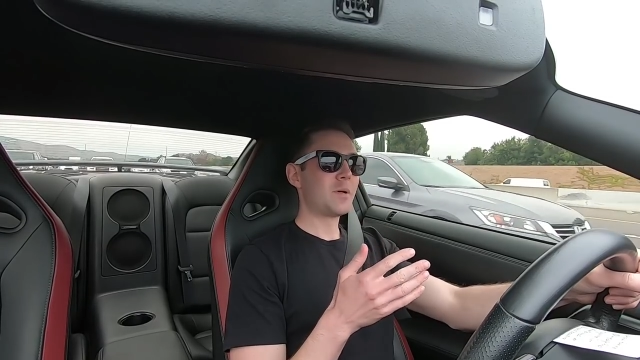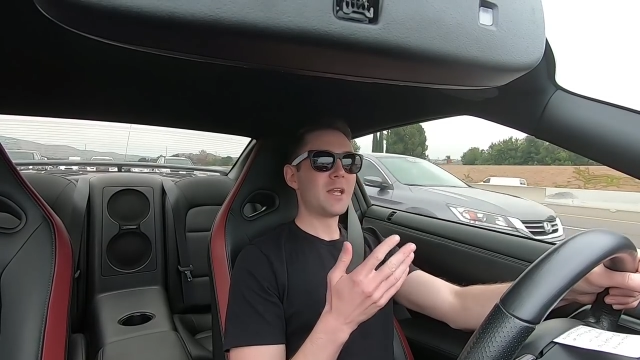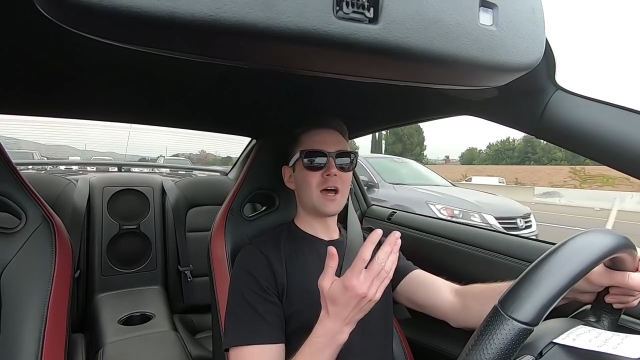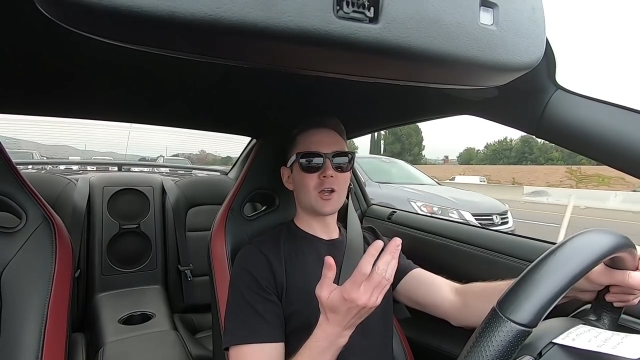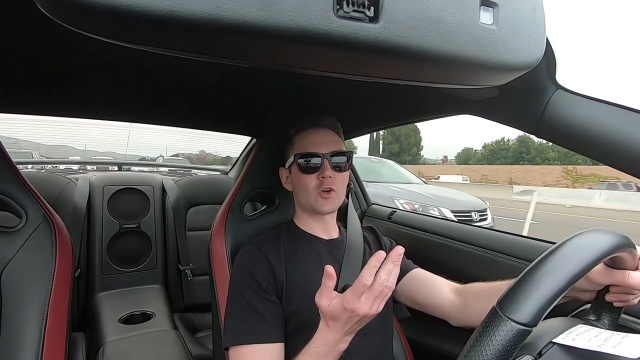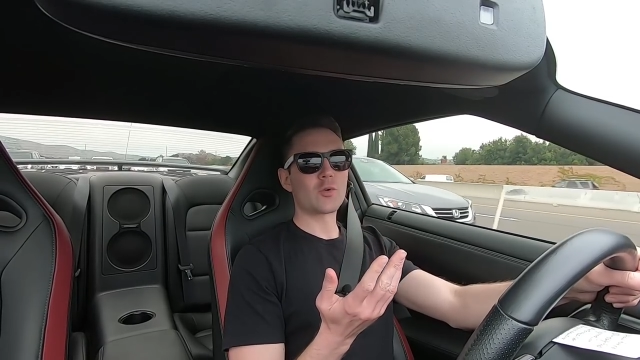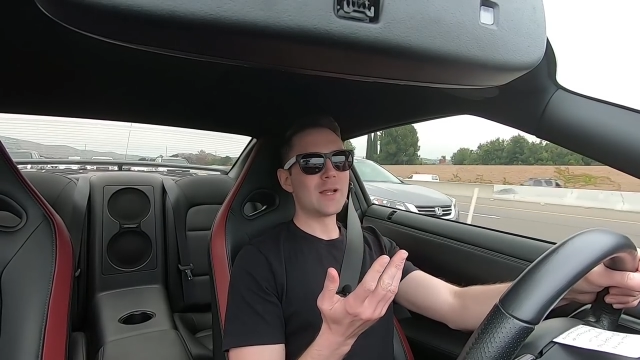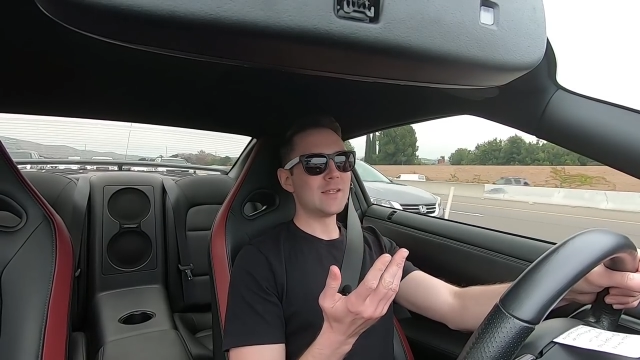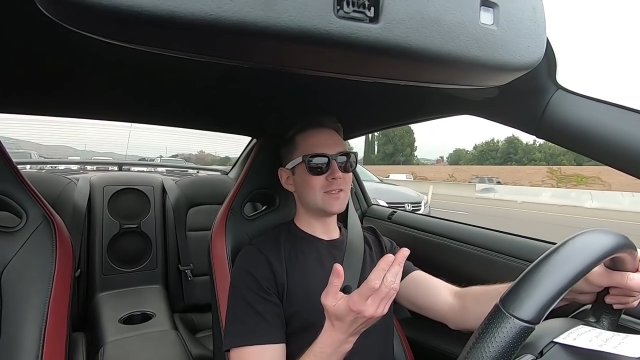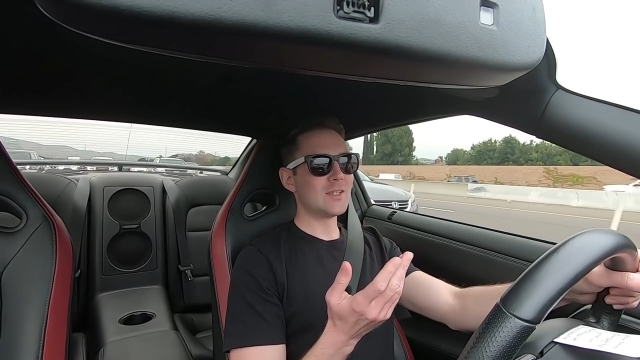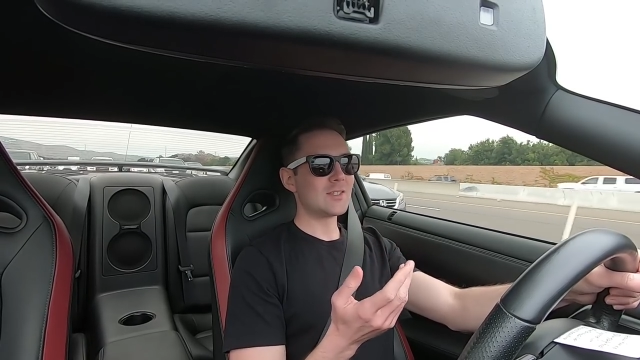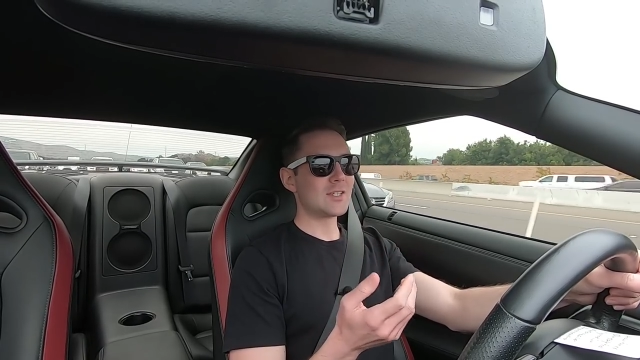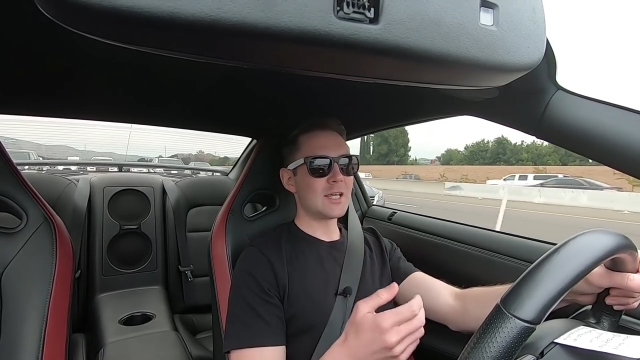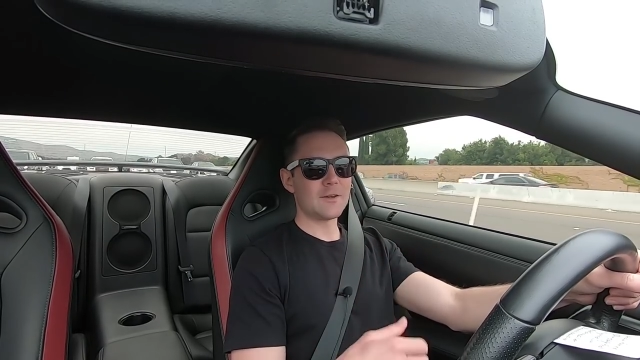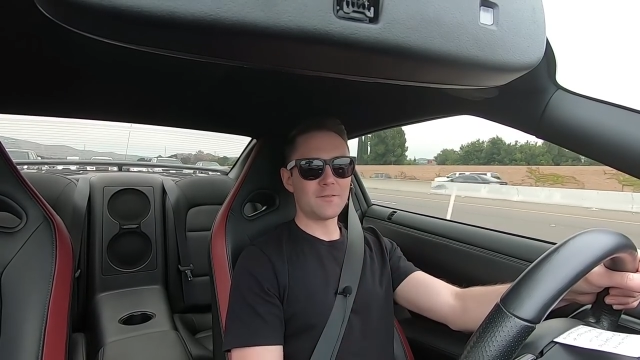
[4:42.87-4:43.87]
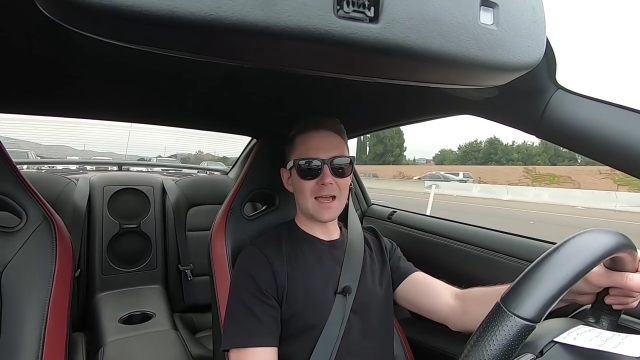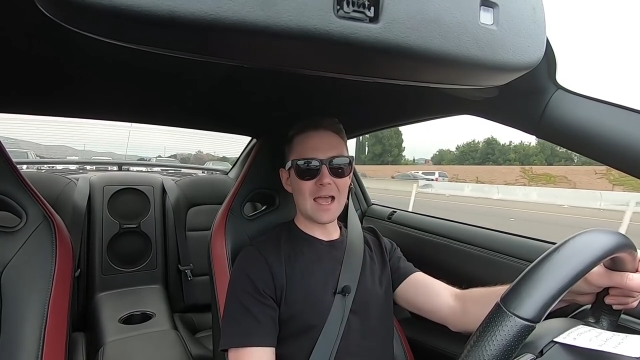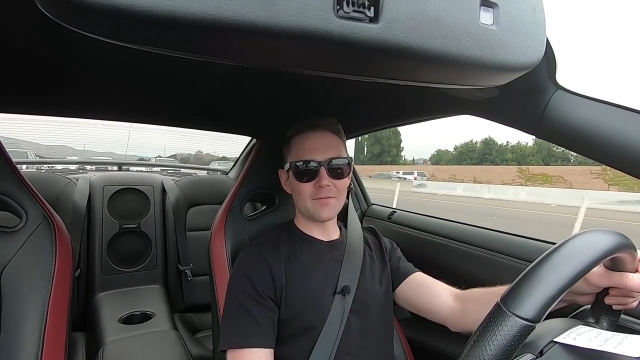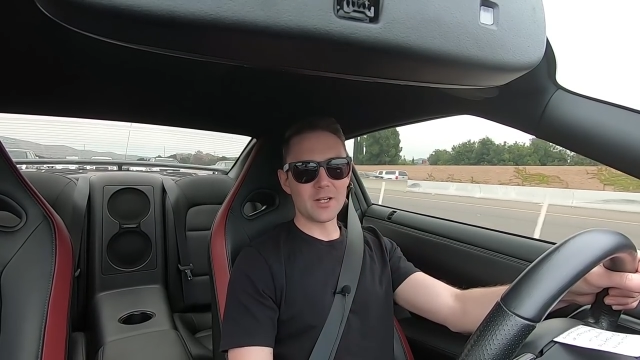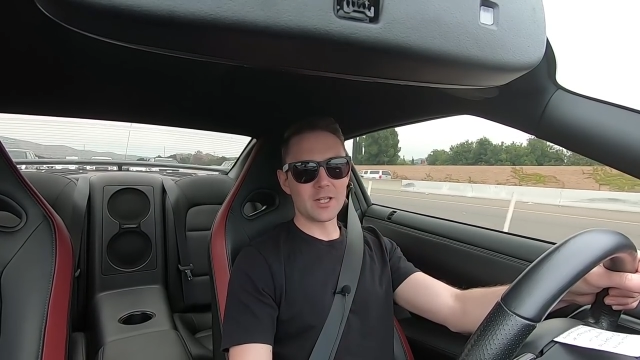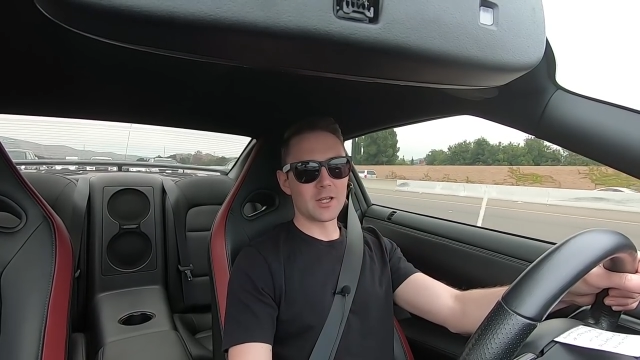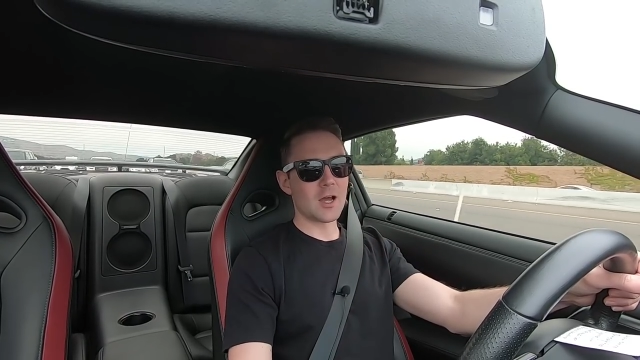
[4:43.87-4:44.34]
but not crazy stiff. I
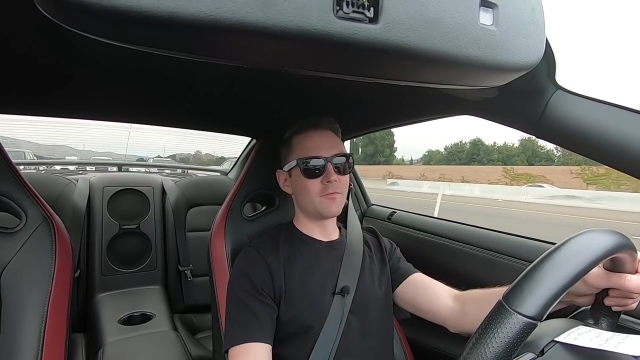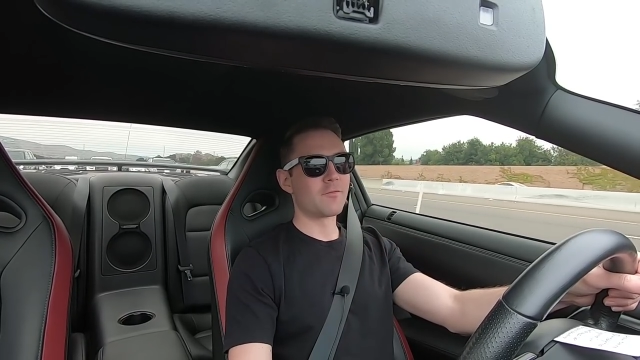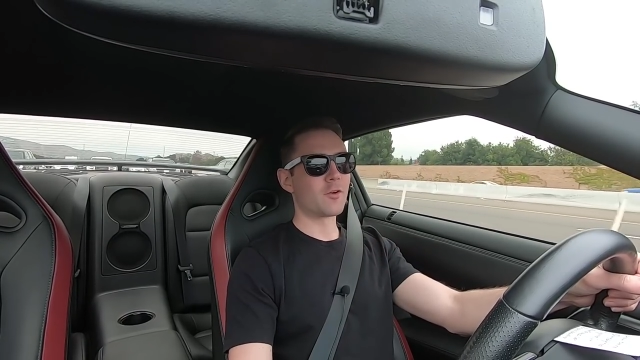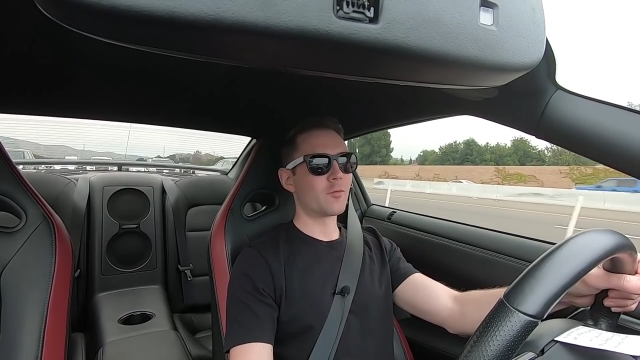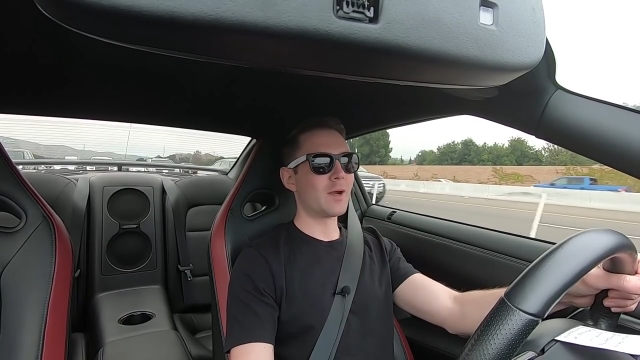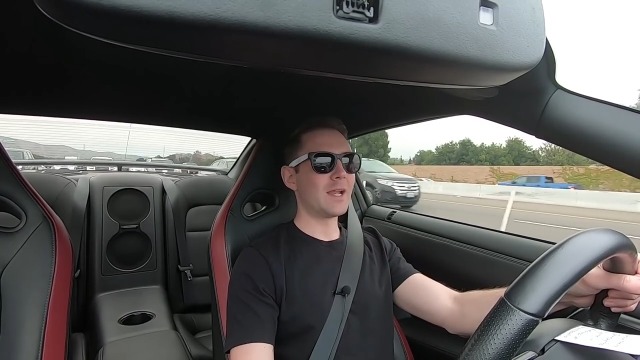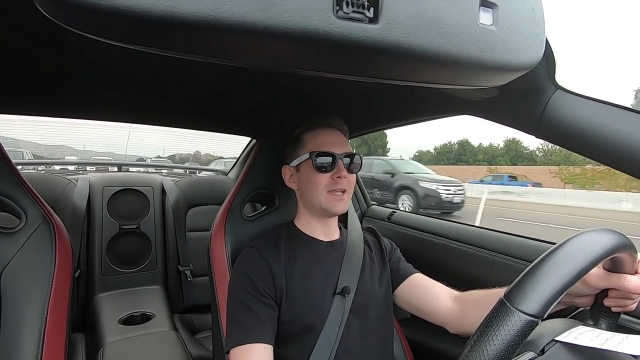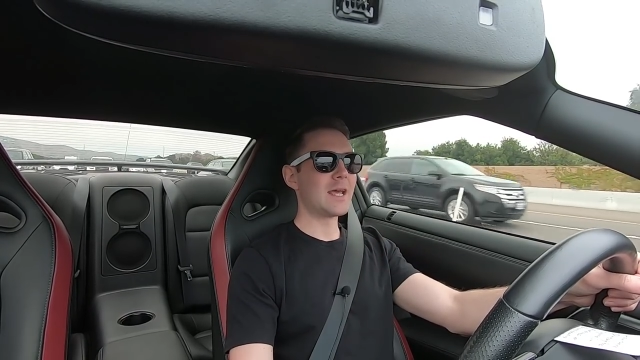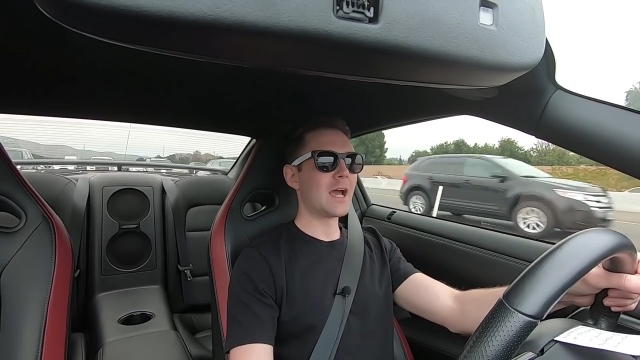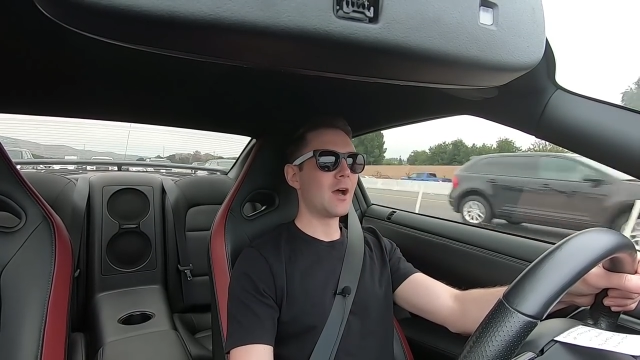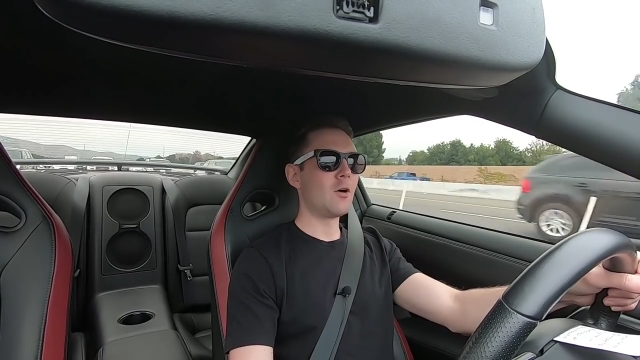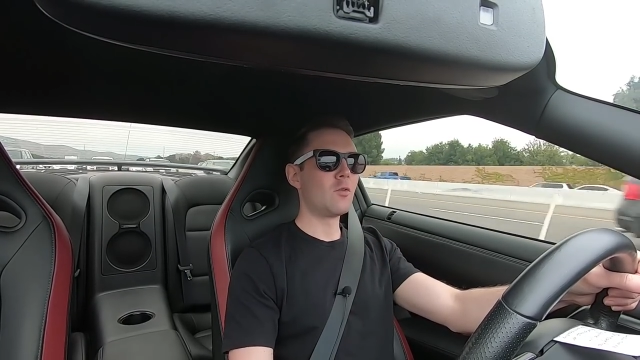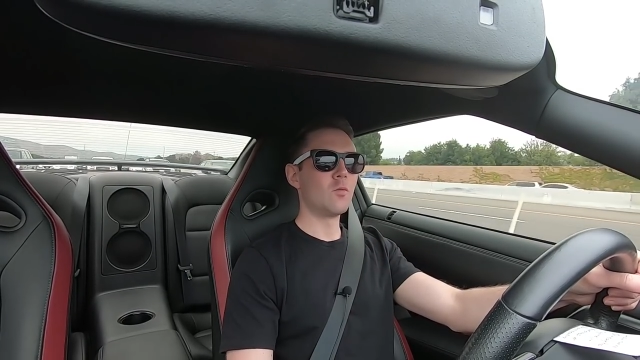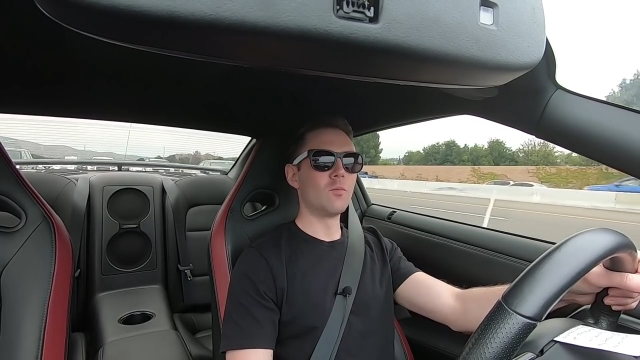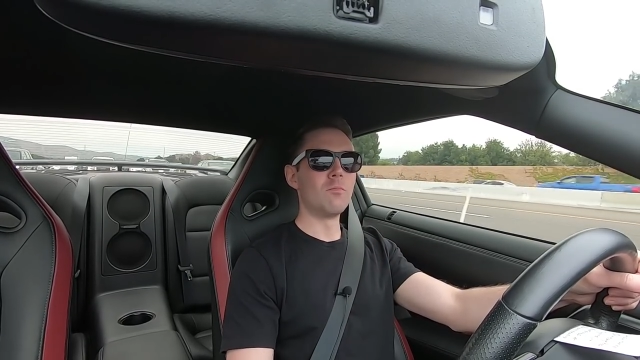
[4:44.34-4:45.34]
have it in comfort right now.